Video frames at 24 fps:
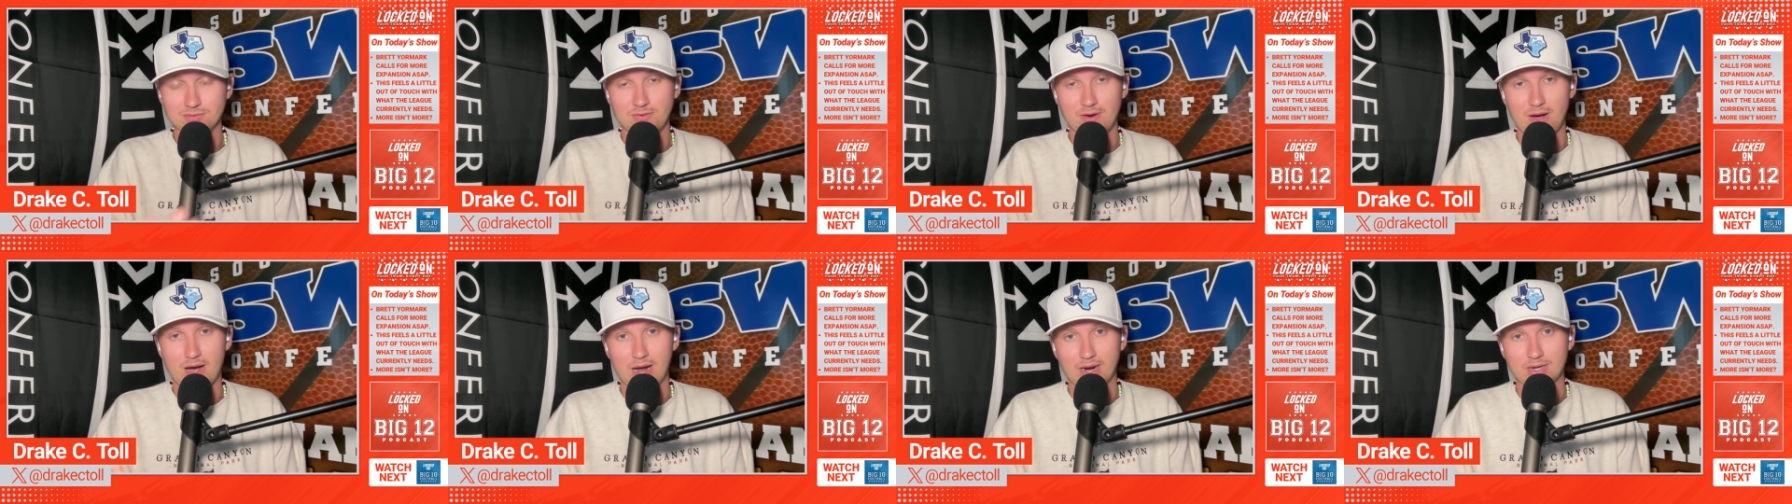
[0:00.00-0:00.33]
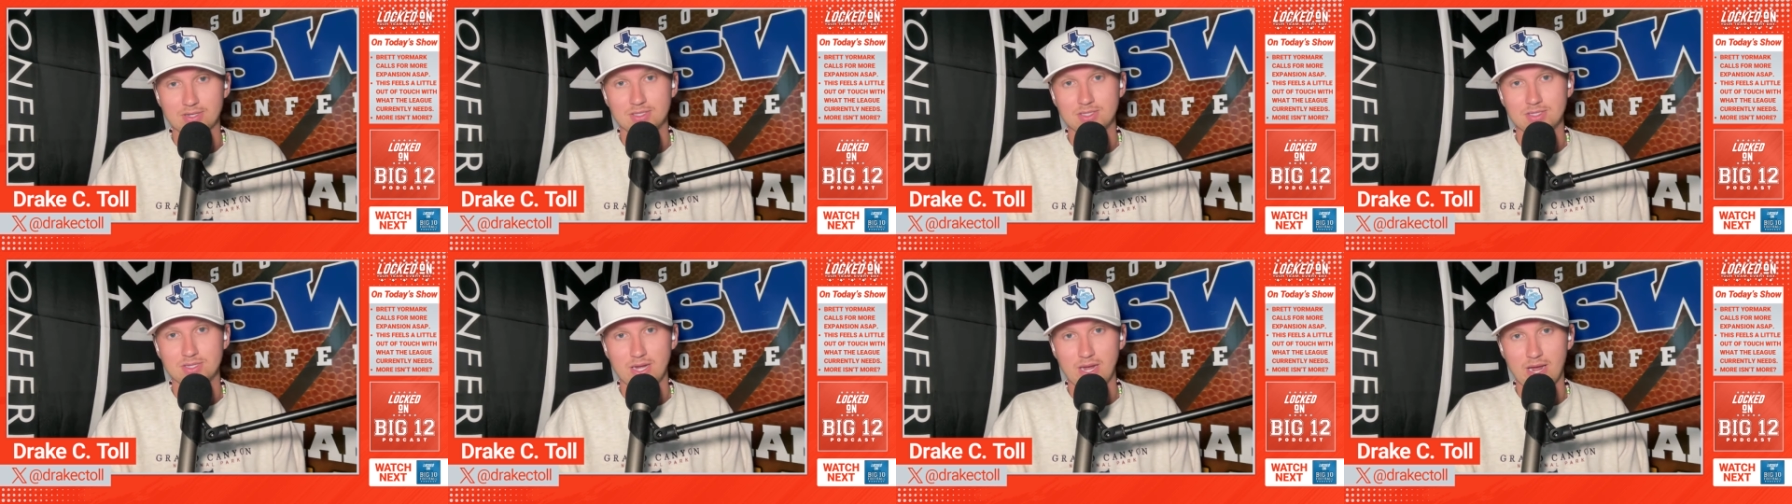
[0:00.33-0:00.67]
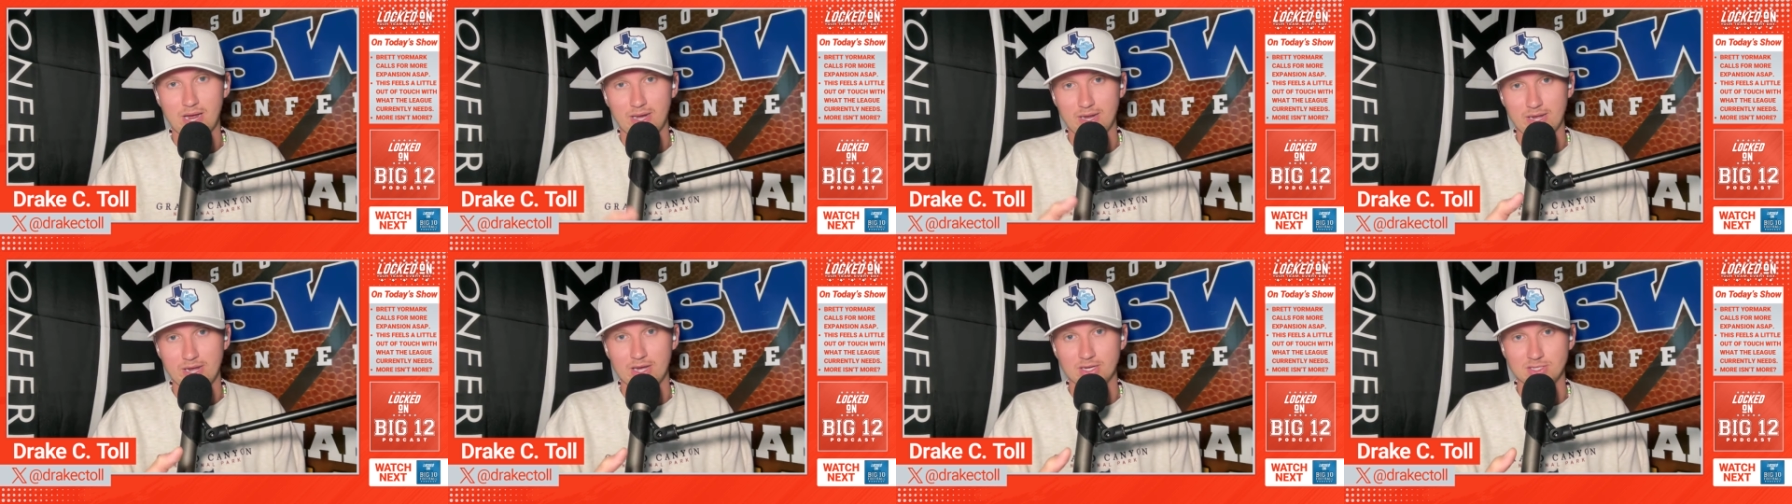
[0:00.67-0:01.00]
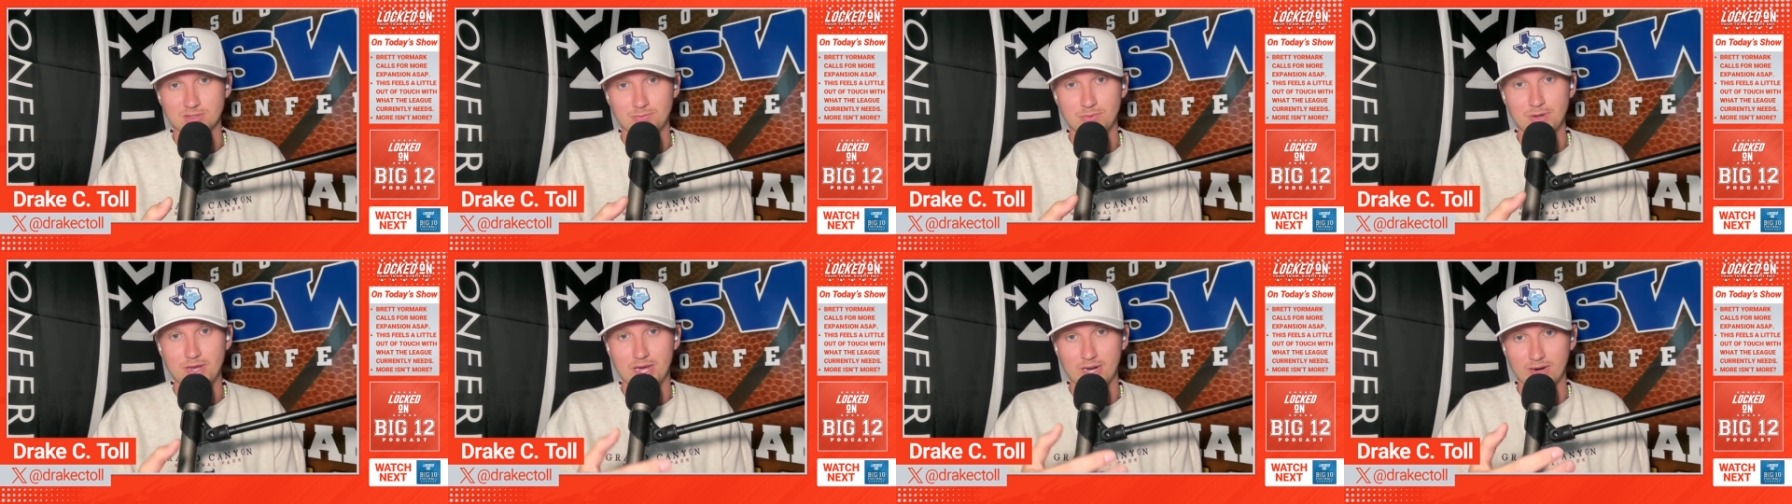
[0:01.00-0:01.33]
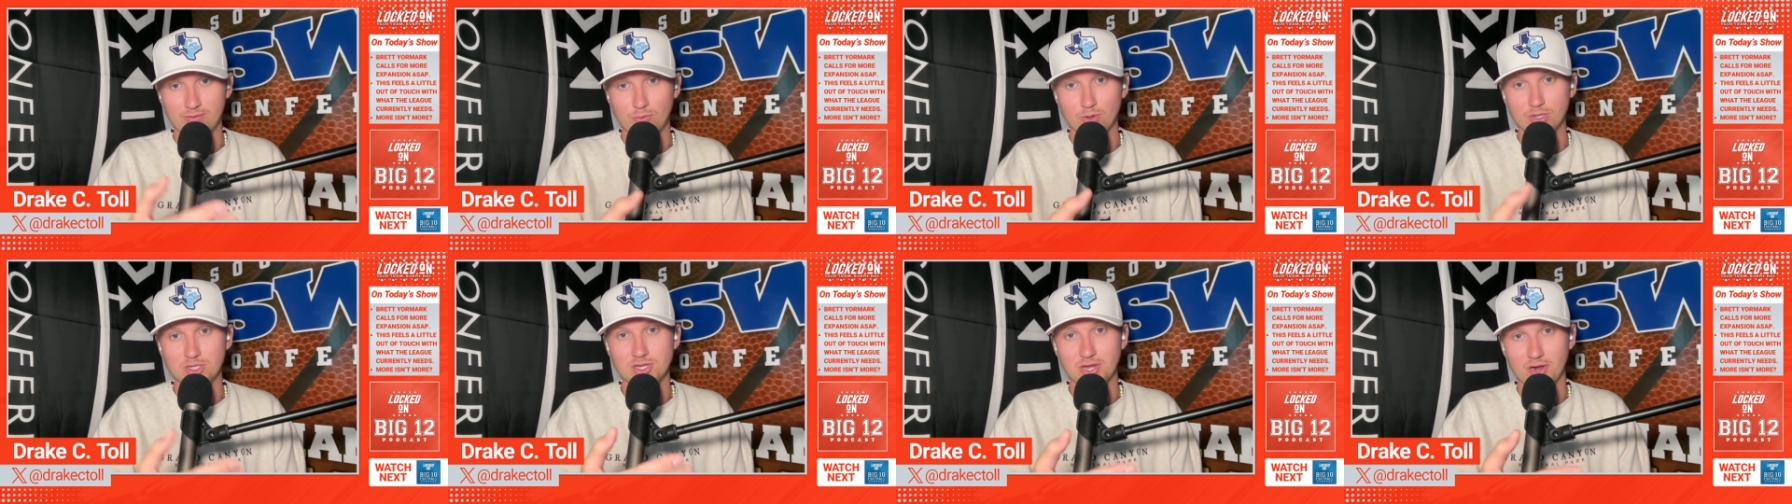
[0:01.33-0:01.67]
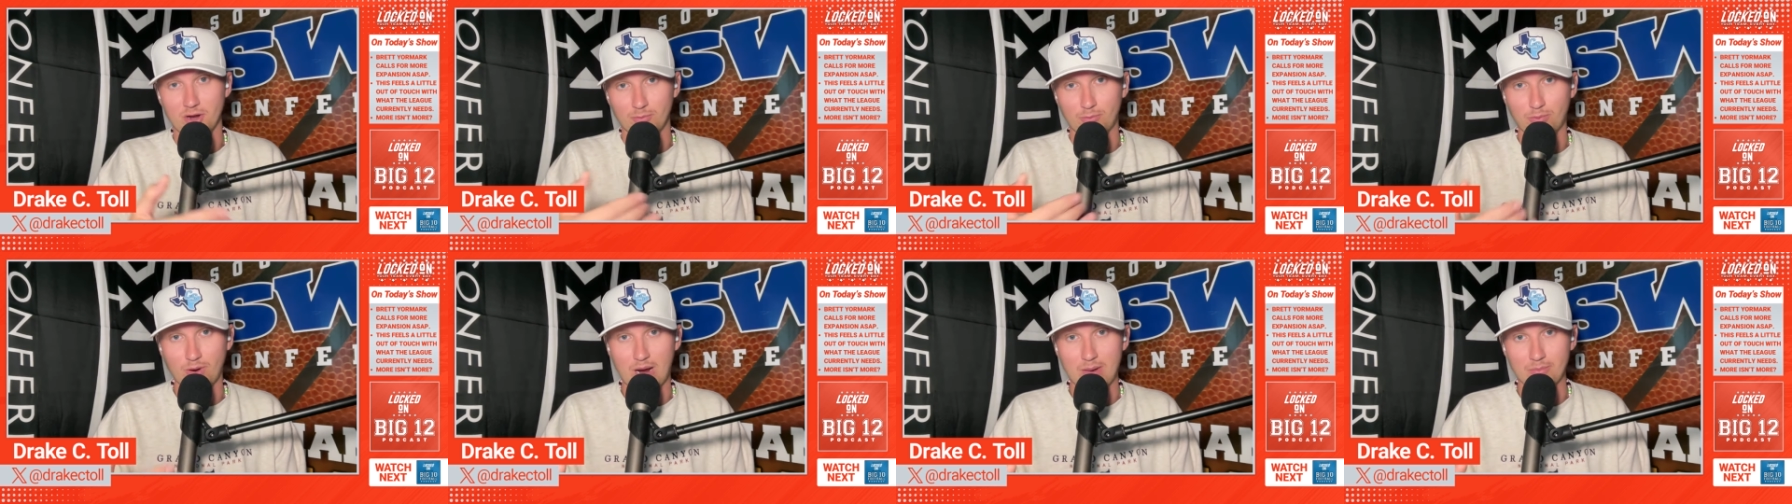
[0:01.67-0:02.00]
Fox and ESPN, of which they
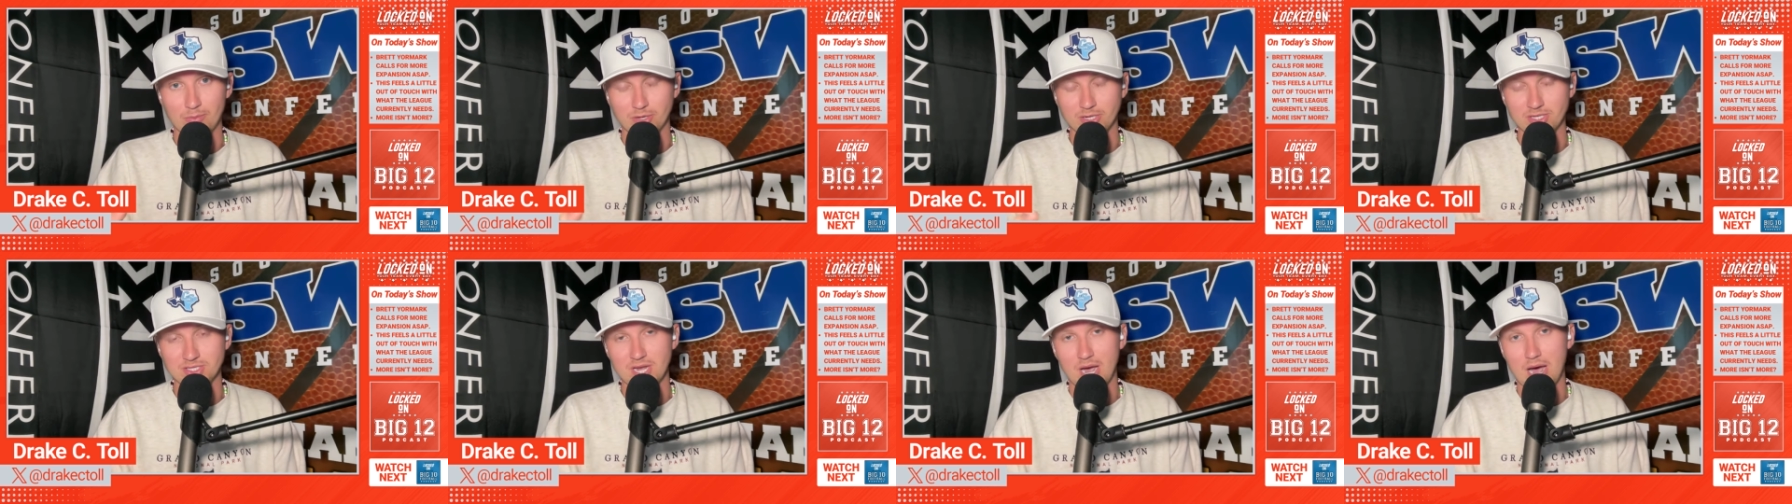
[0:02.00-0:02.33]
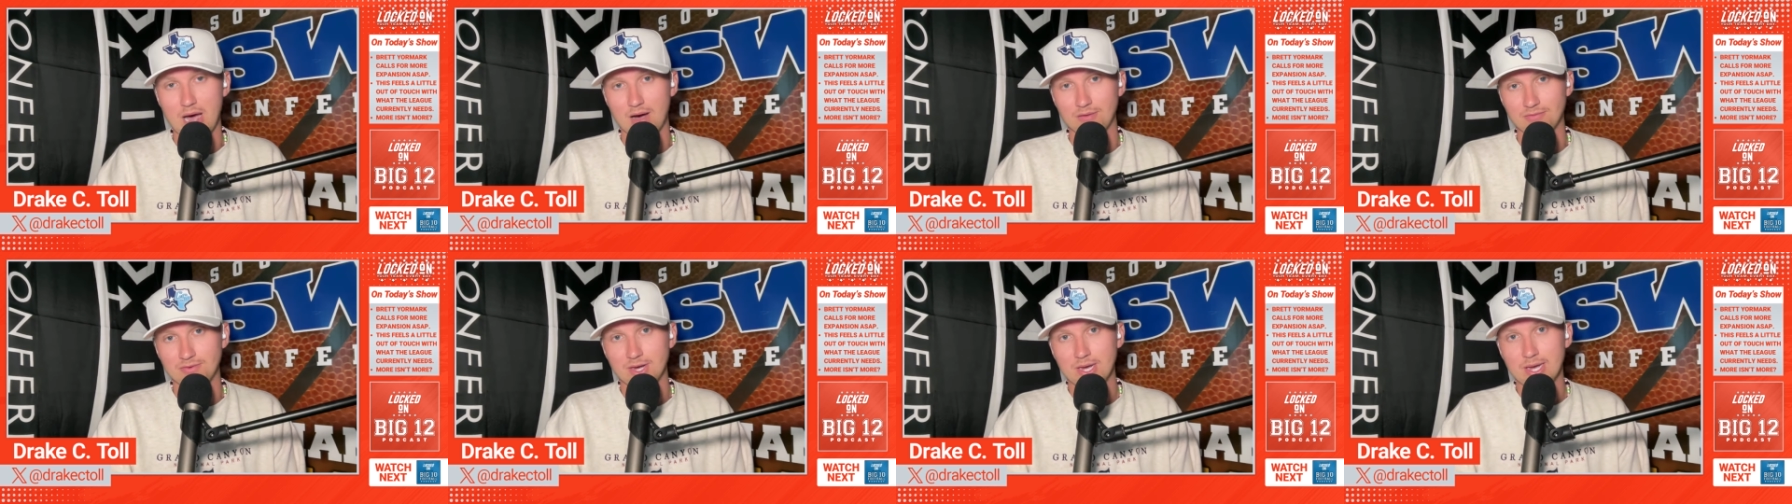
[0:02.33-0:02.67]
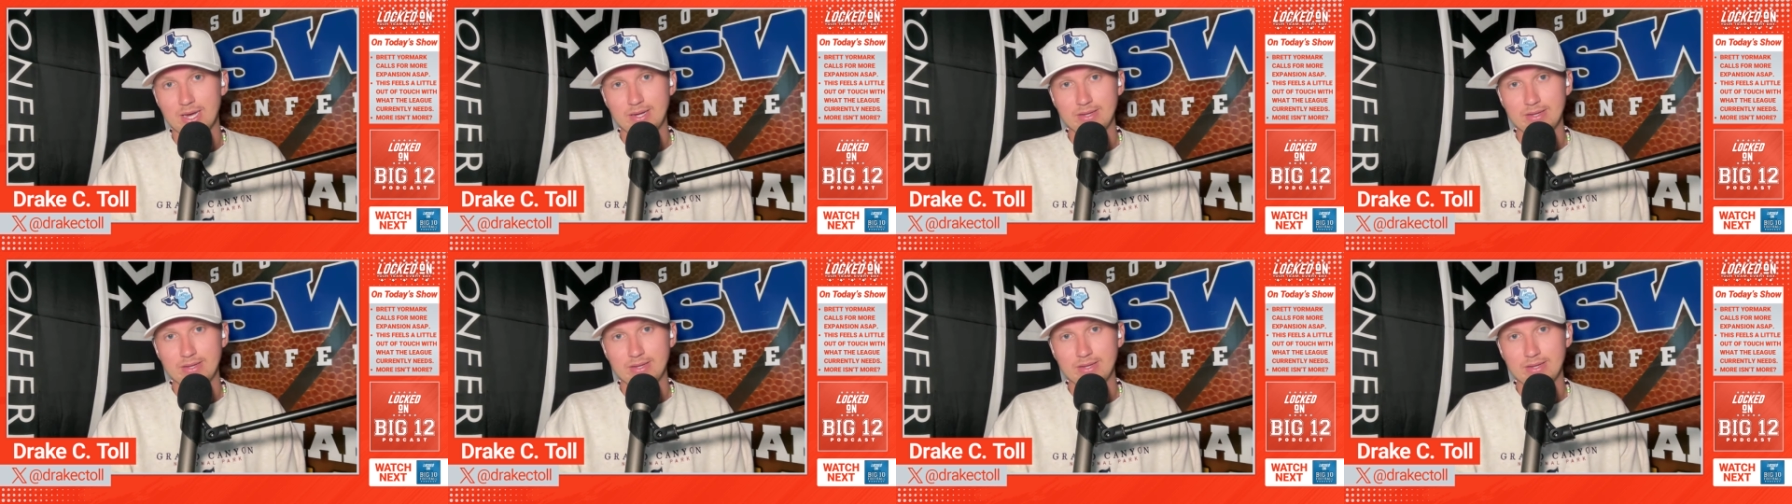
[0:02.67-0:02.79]
are properties of.